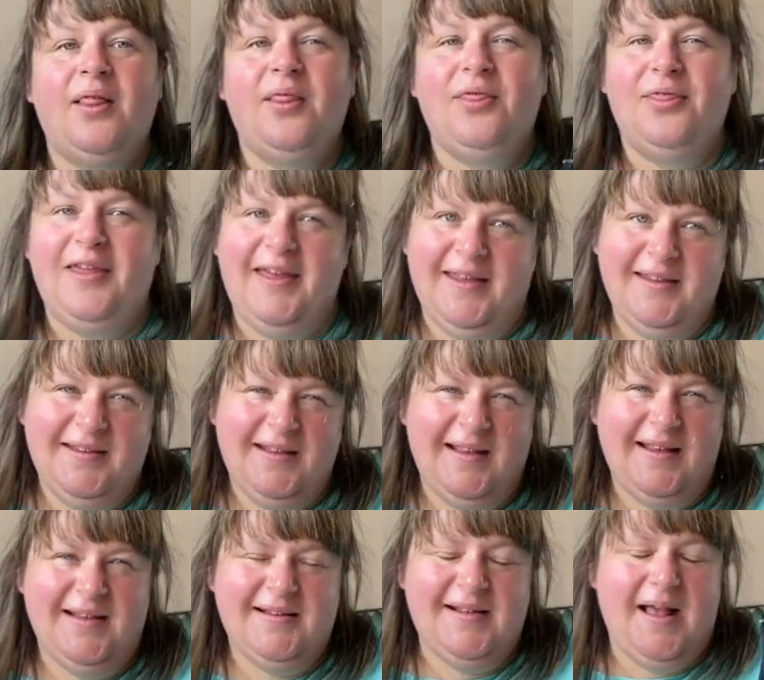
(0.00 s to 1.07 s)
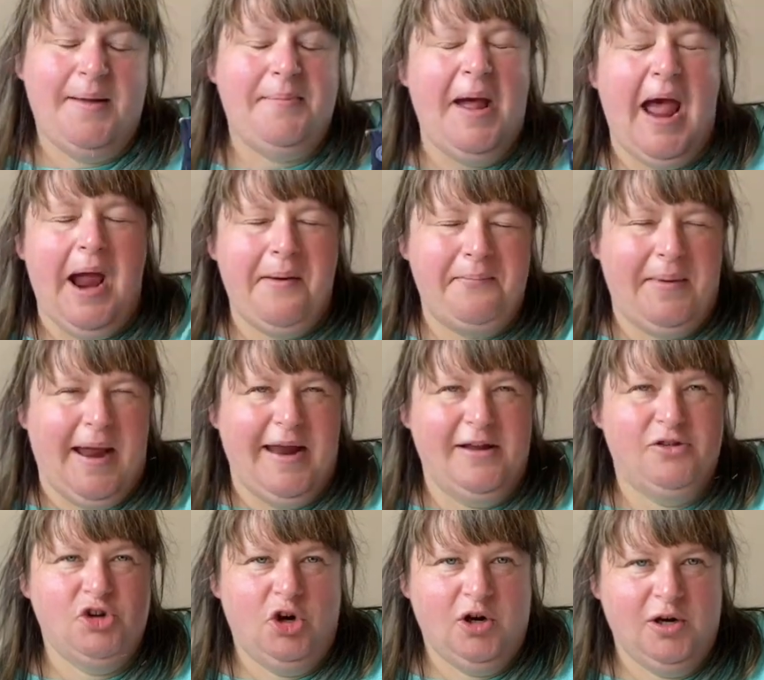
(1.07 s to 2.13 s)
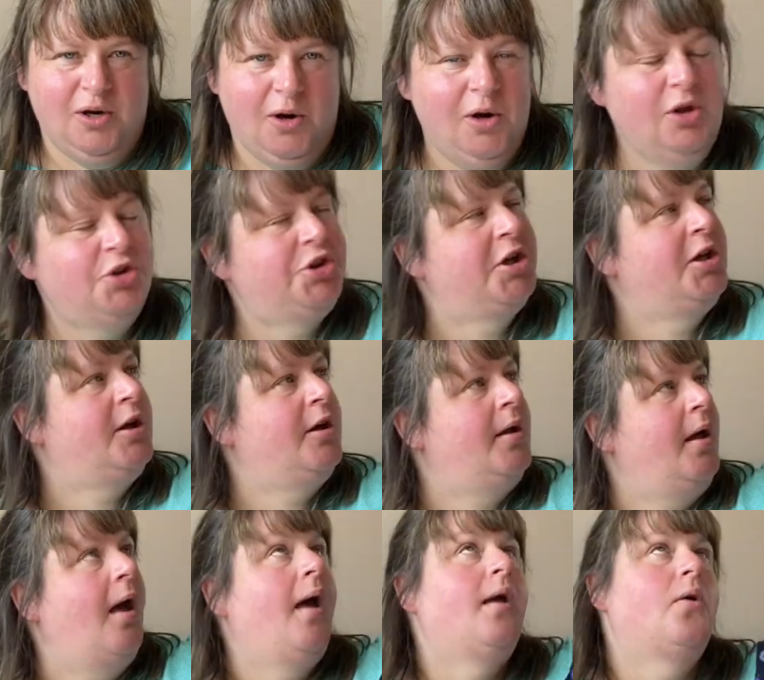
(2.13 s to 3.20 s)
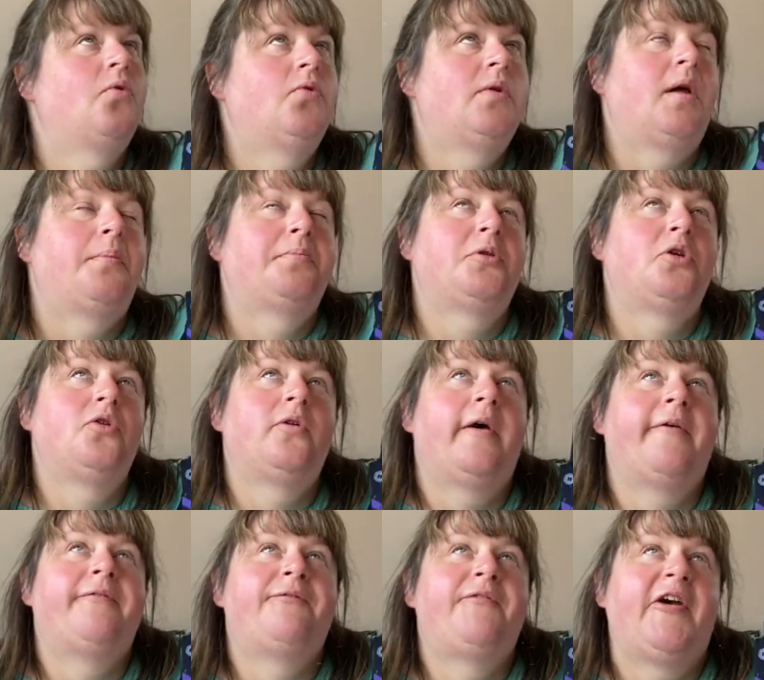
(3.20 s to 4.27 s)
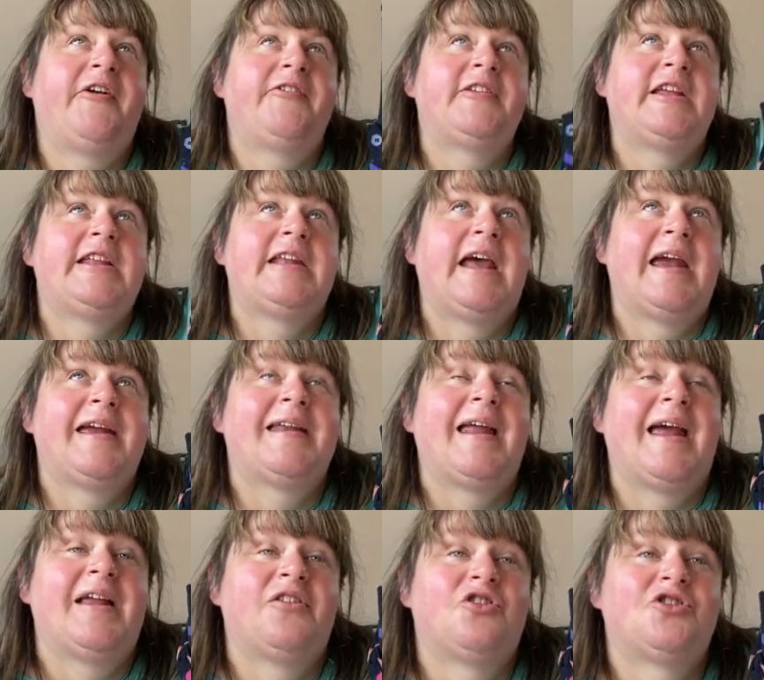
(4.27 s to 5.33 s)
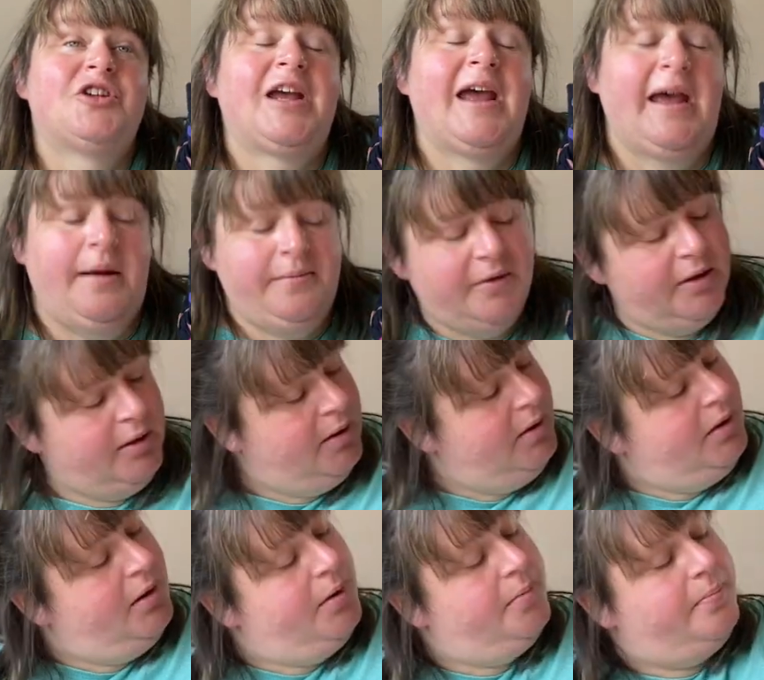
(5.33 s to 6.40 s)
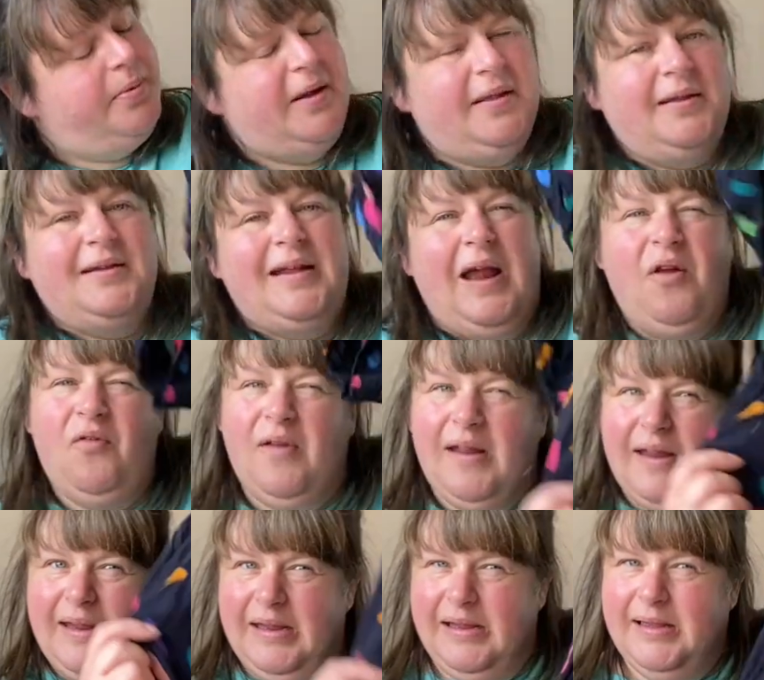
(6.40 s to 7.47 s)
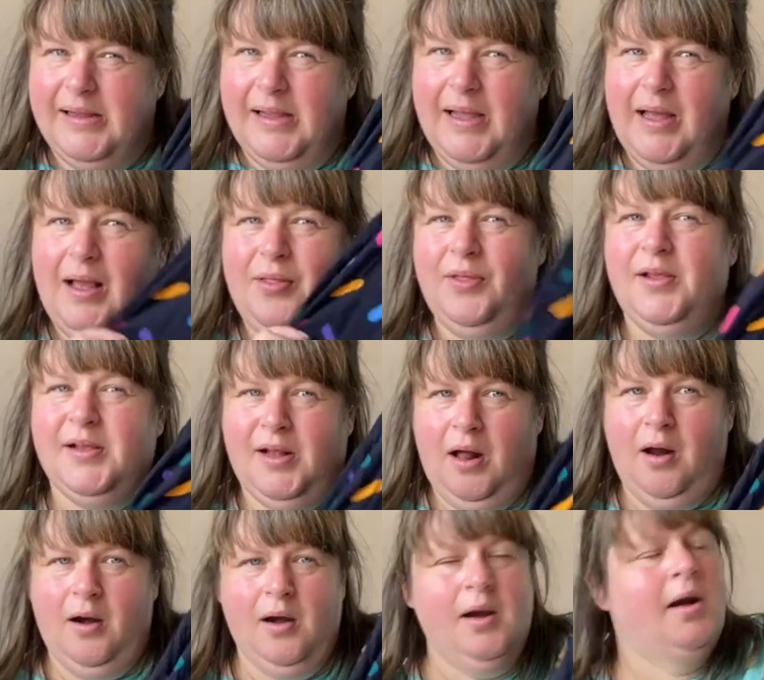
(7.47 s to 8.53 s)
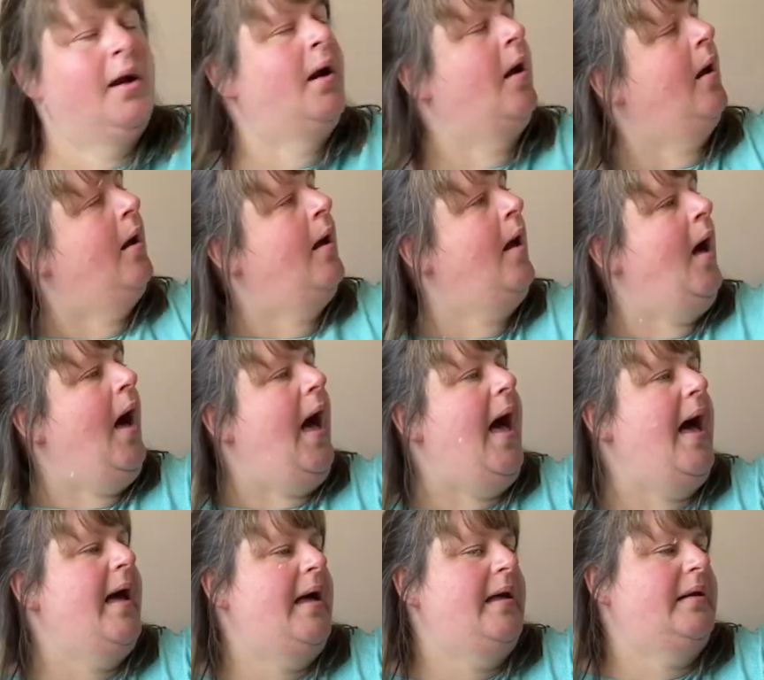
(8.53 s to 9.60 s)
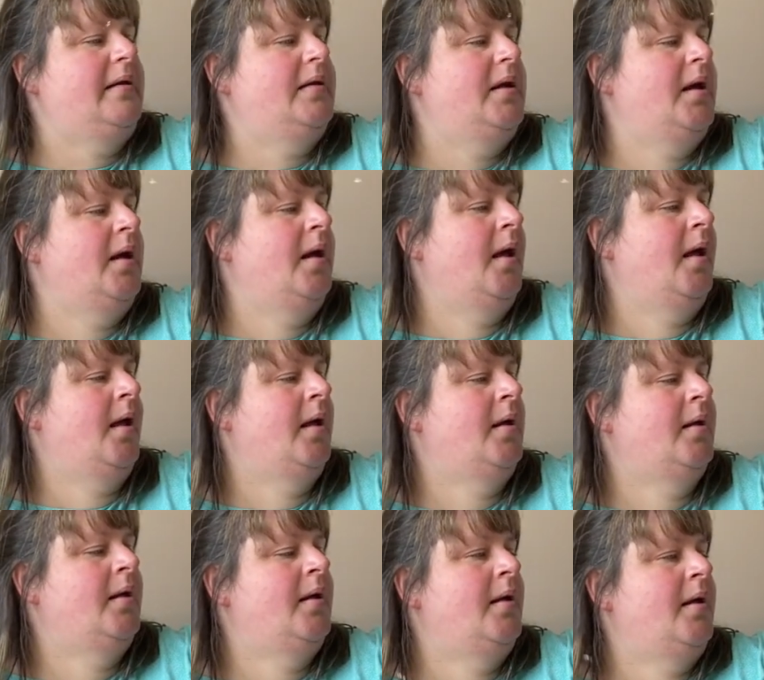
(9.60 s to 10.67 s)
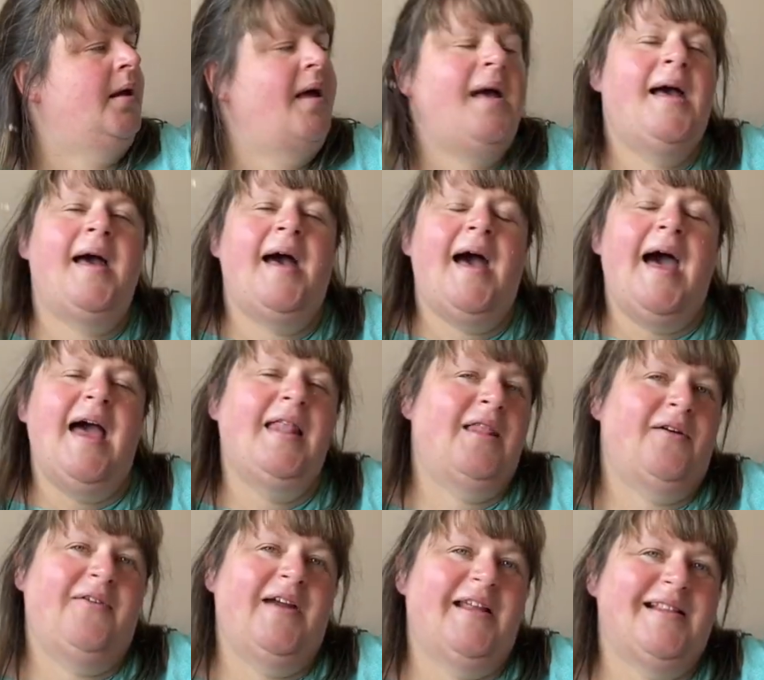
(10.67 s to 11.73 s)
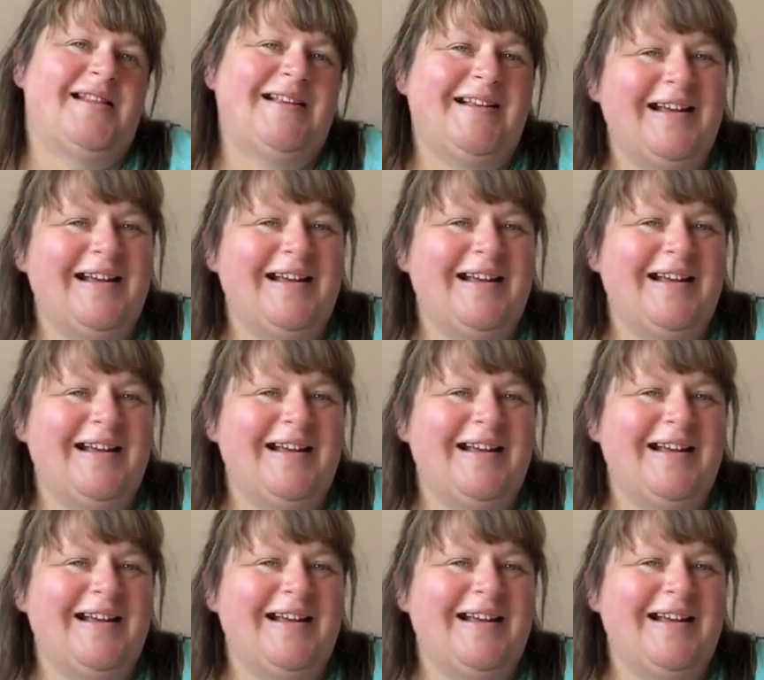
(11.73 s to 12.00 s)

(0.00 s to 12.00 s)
This is a pattern by Chalk & Notch. It goes up to a 59-inch hip, but there's definitely ease in the skirt, and I love it.